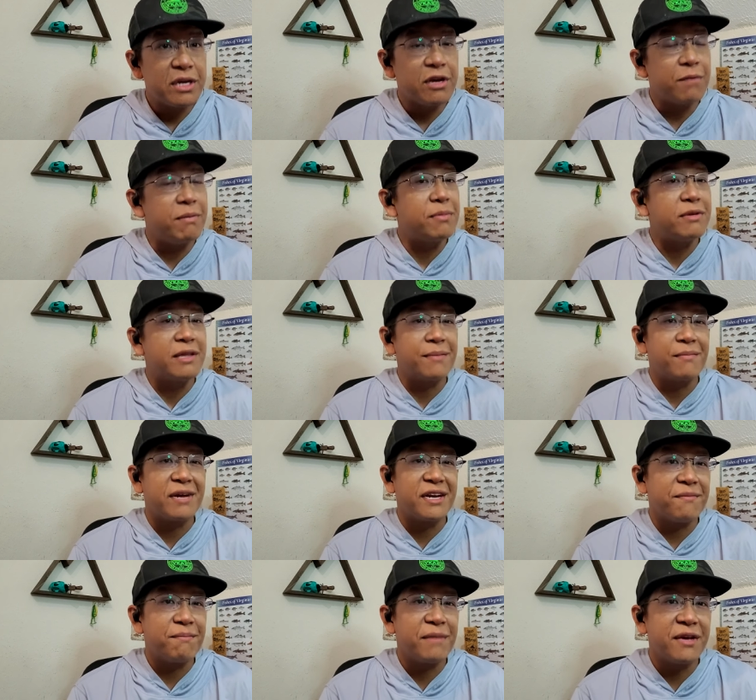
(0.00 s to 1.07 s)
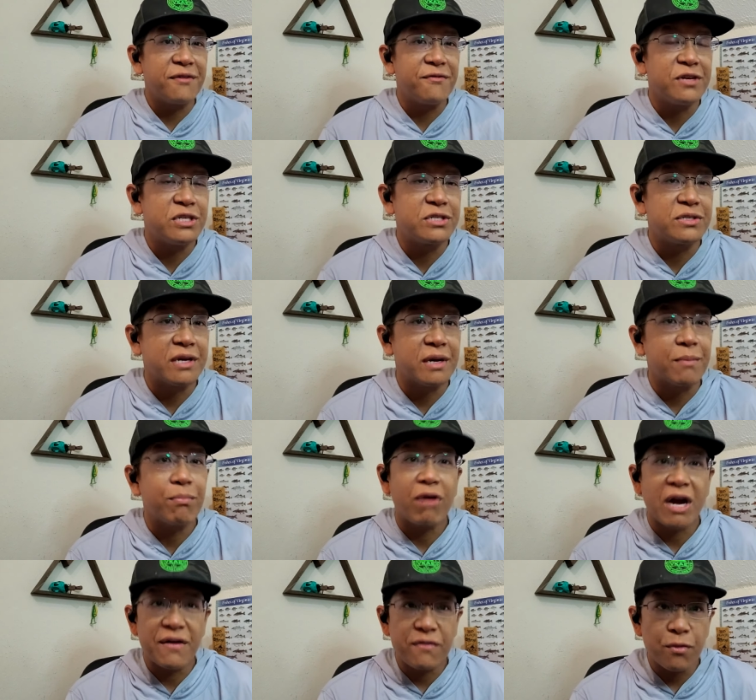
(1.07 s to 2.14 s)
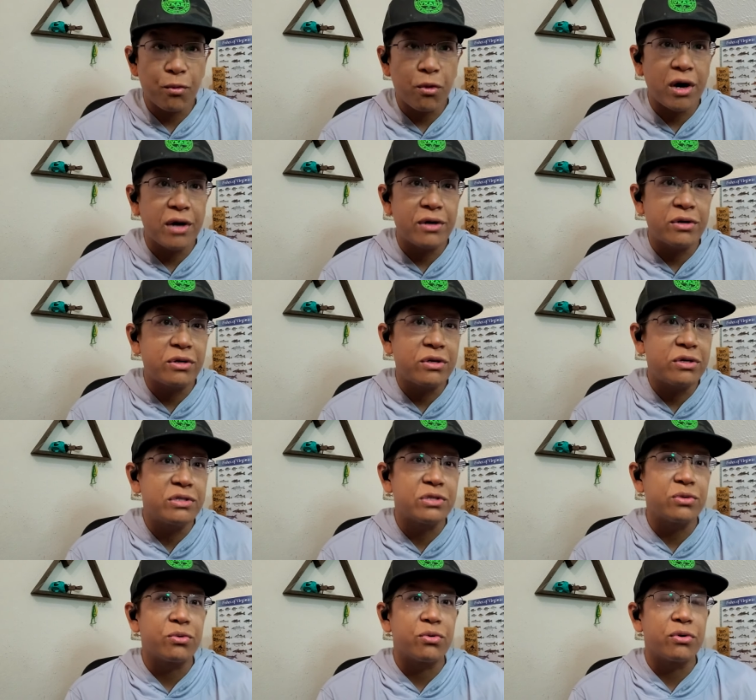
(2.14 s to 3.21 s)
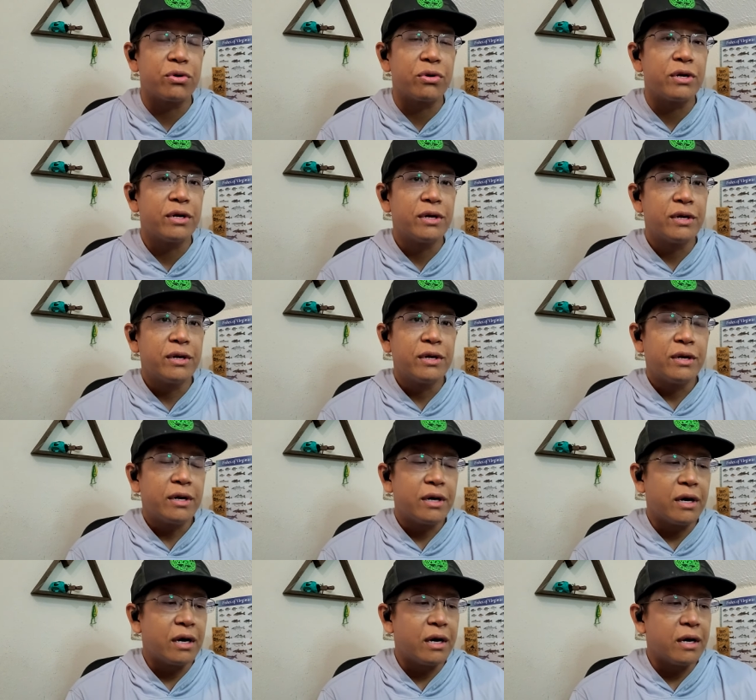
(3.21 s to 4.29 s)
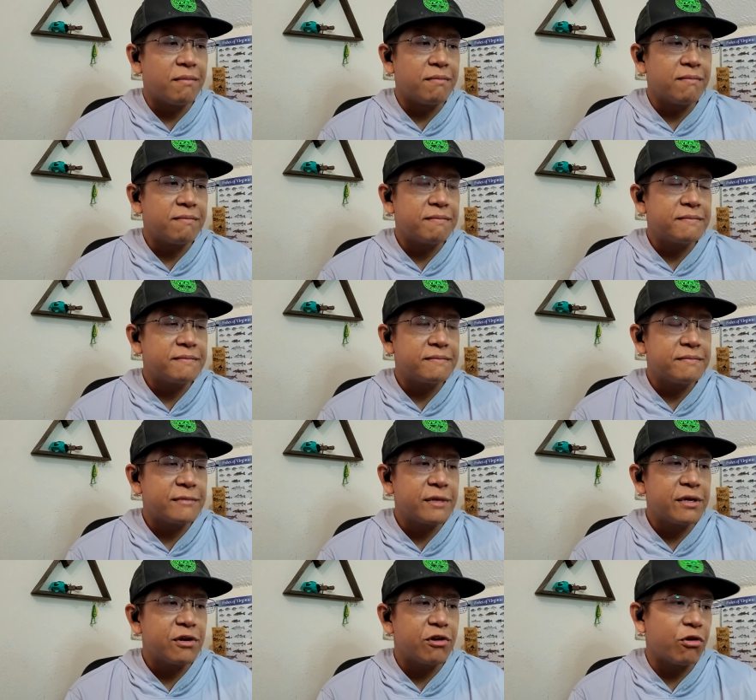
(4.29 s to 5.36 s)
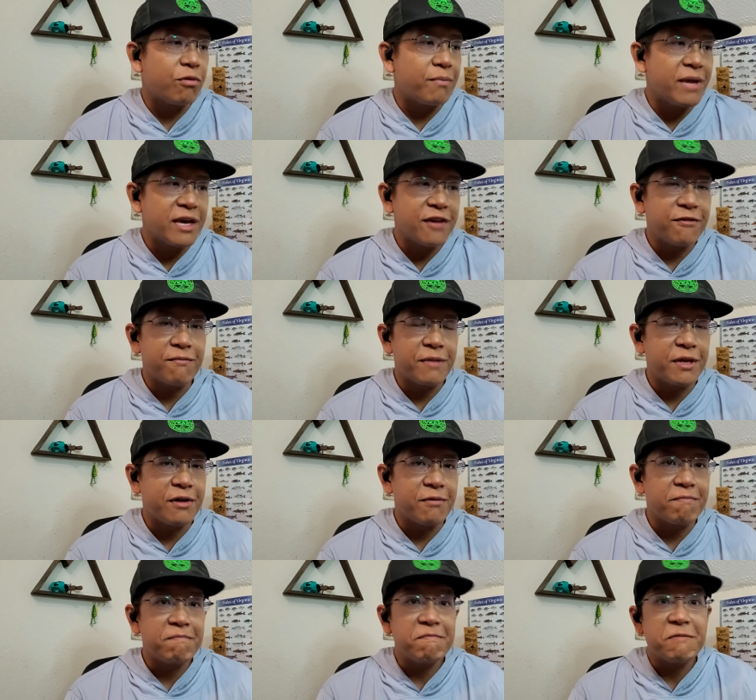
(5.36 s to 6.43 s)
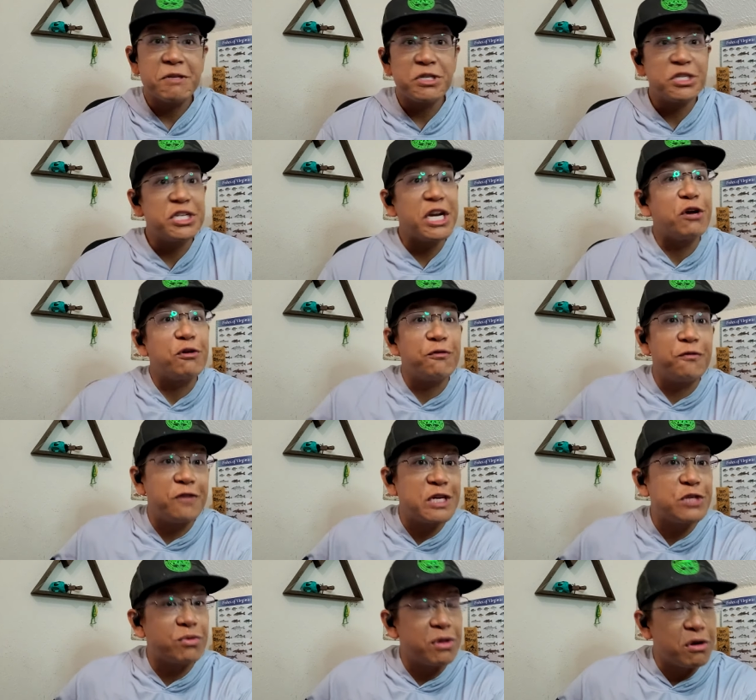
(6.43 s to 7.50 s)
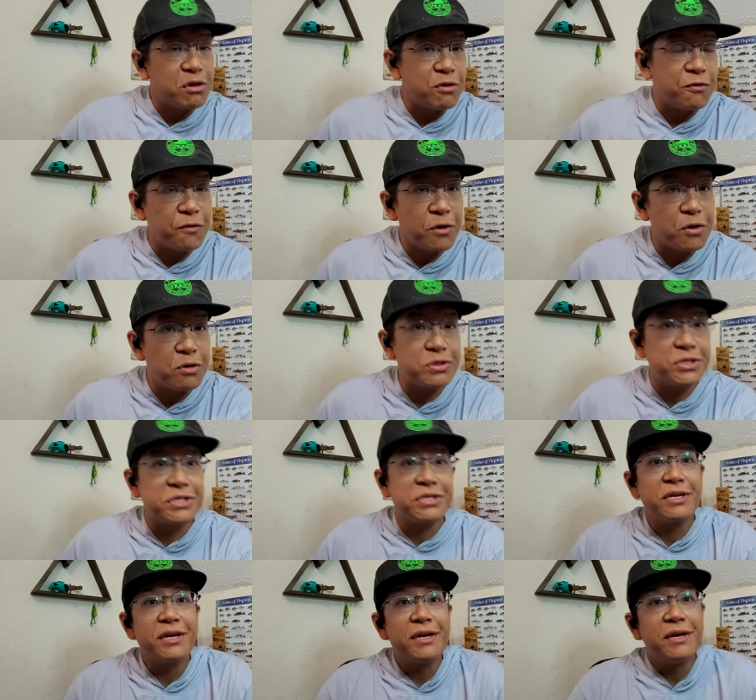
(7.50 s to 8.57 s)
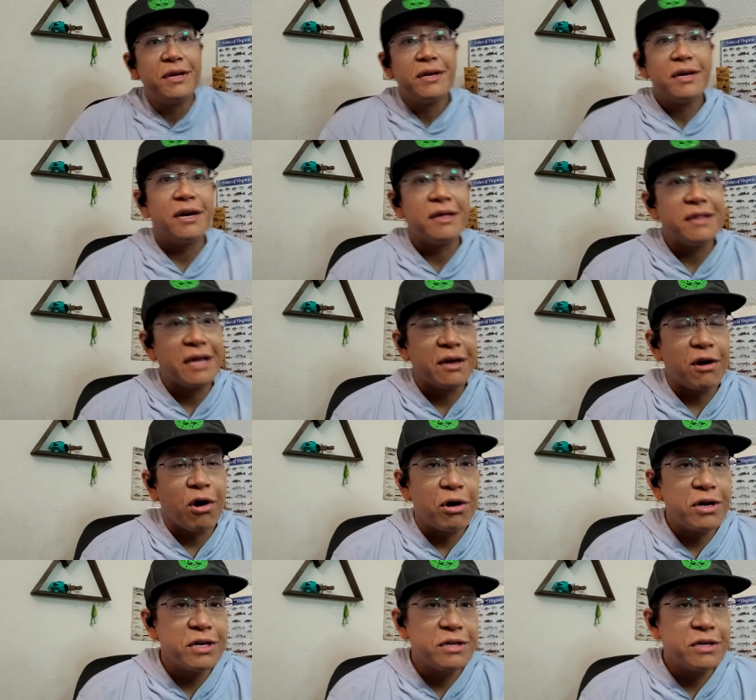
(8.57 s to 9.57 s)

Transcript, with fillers: you know, people that might may have fished uh, private waters, or, um, you know, or may have, you know, shared fish with other folks uh, that aren't